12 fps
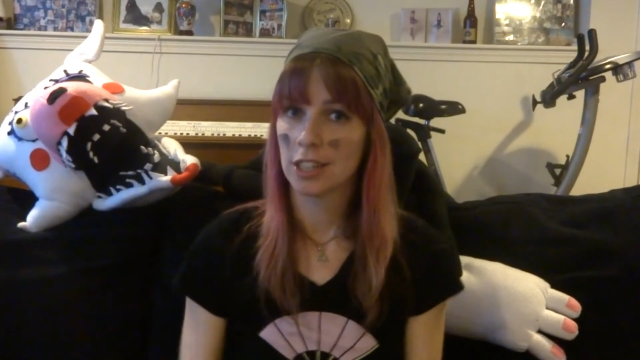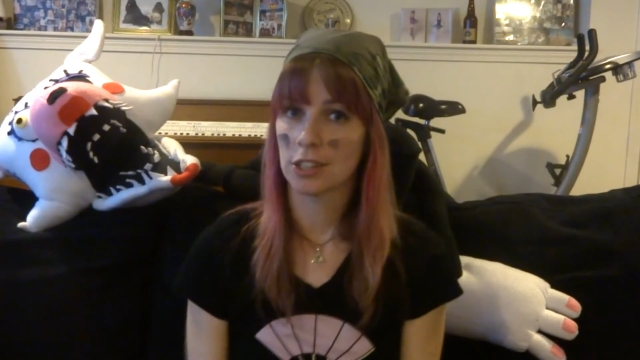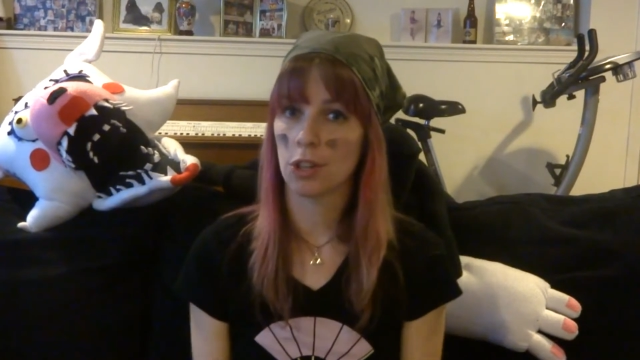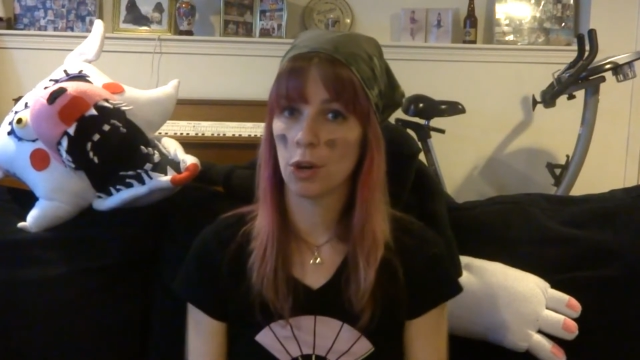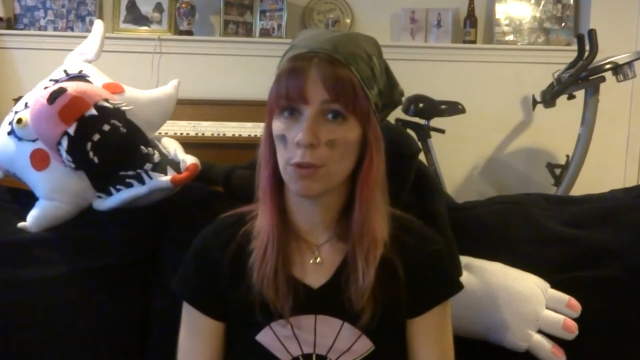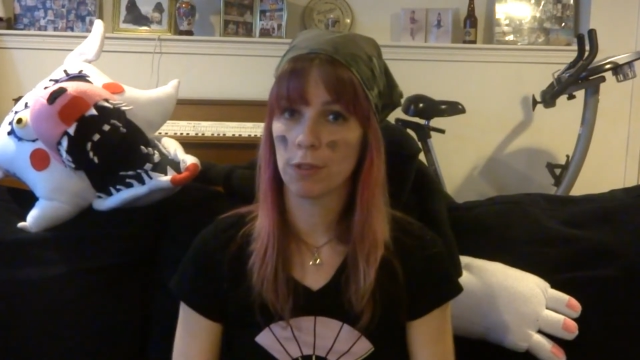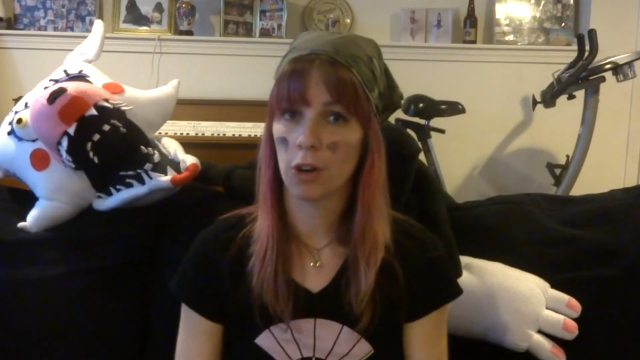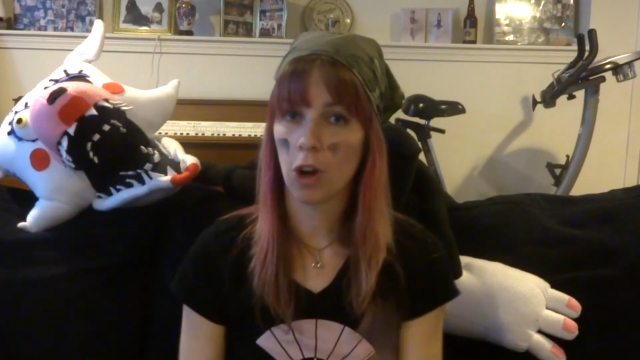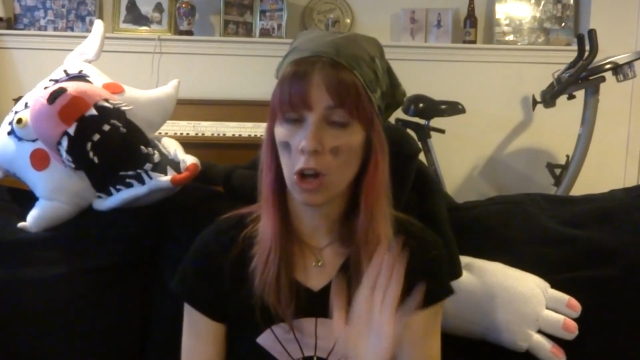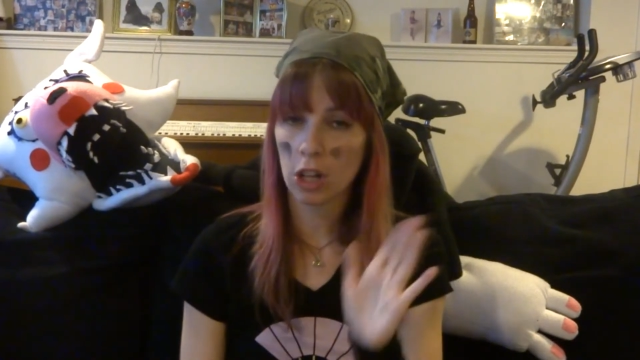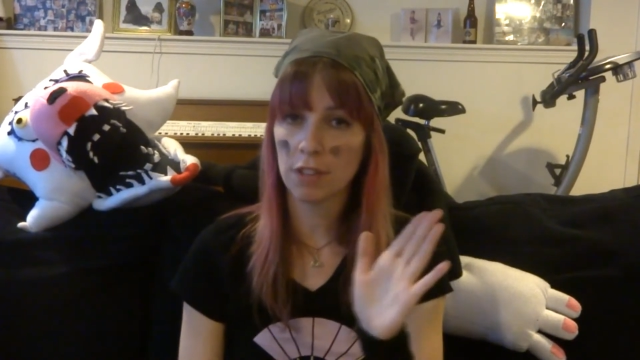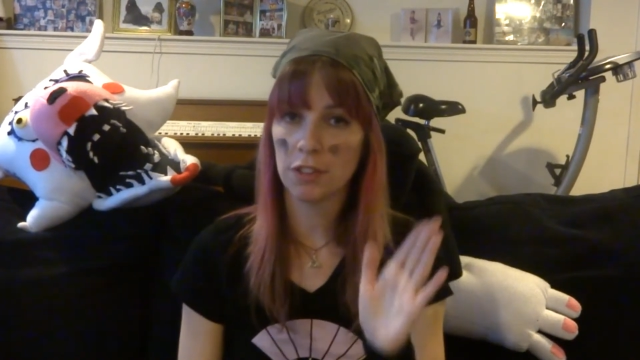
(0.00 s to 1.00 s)
So for
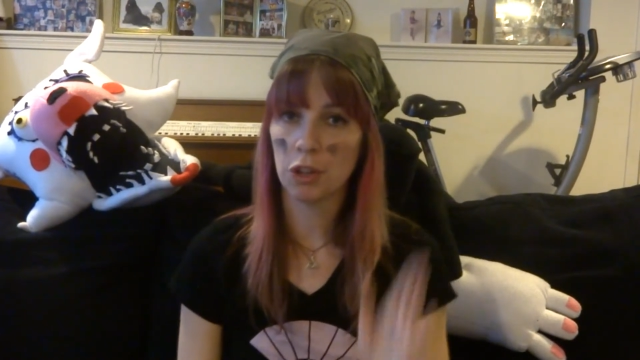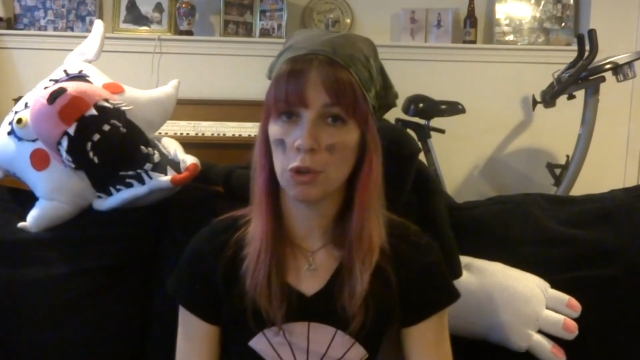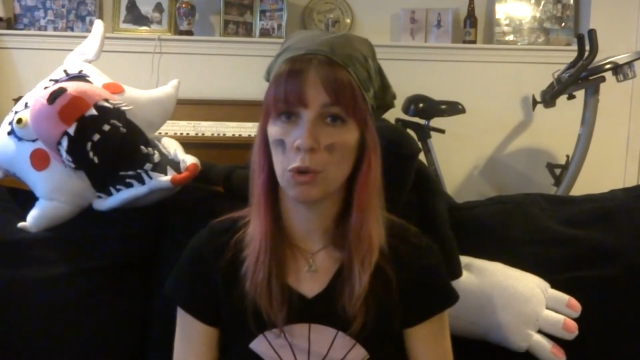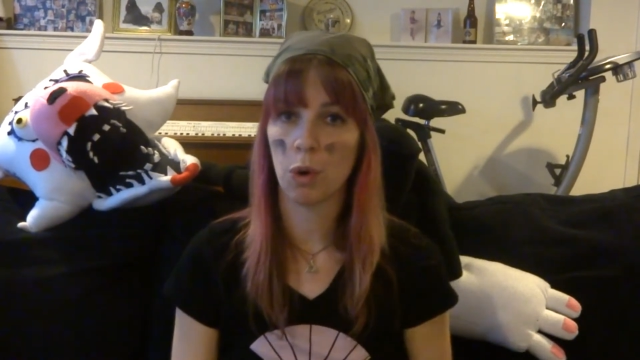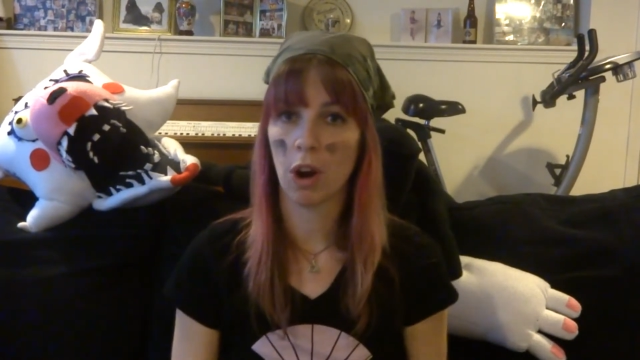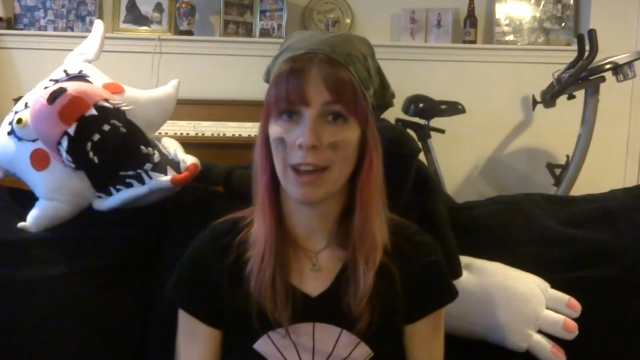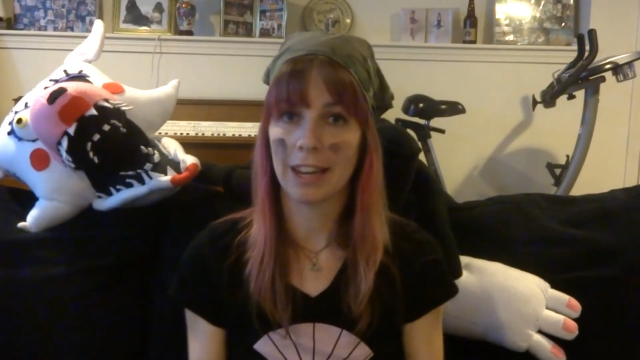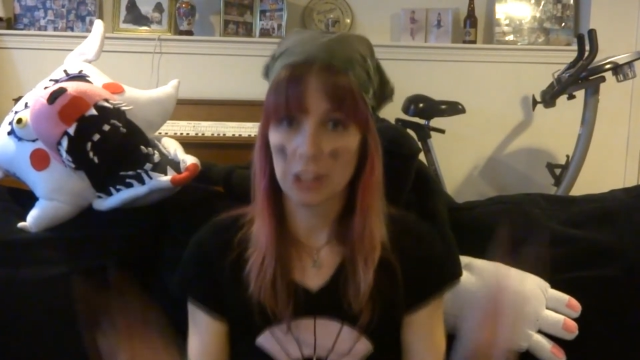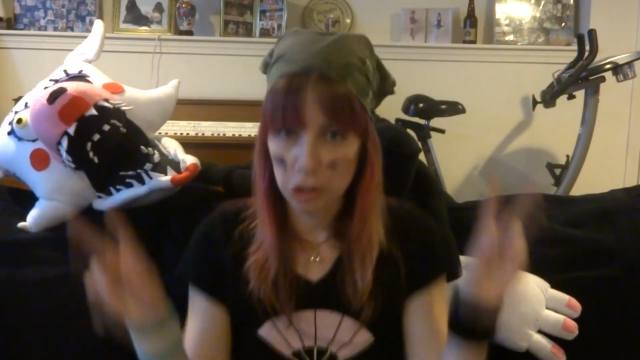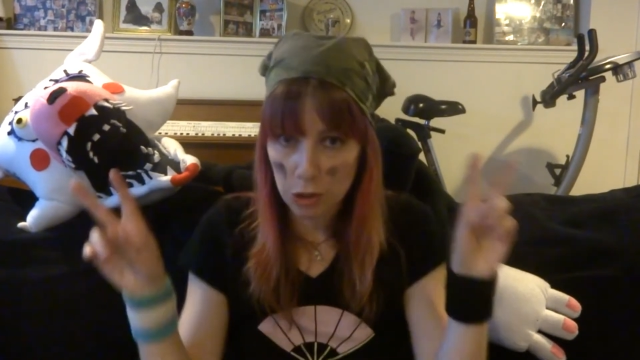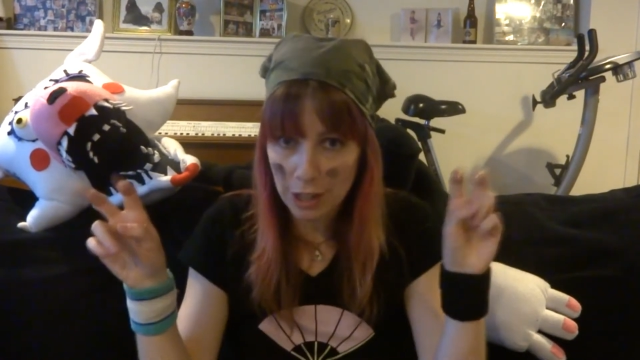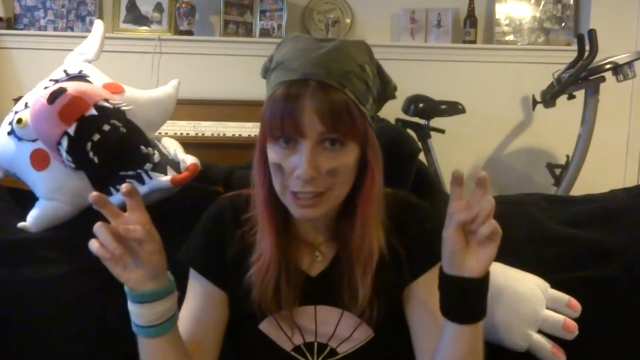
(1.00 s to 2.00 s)
all of you who are
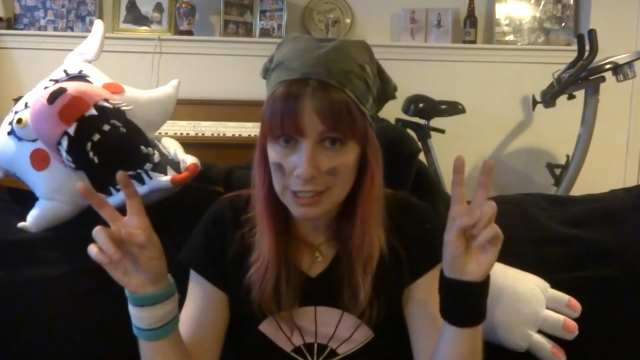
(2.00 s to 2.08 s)
extra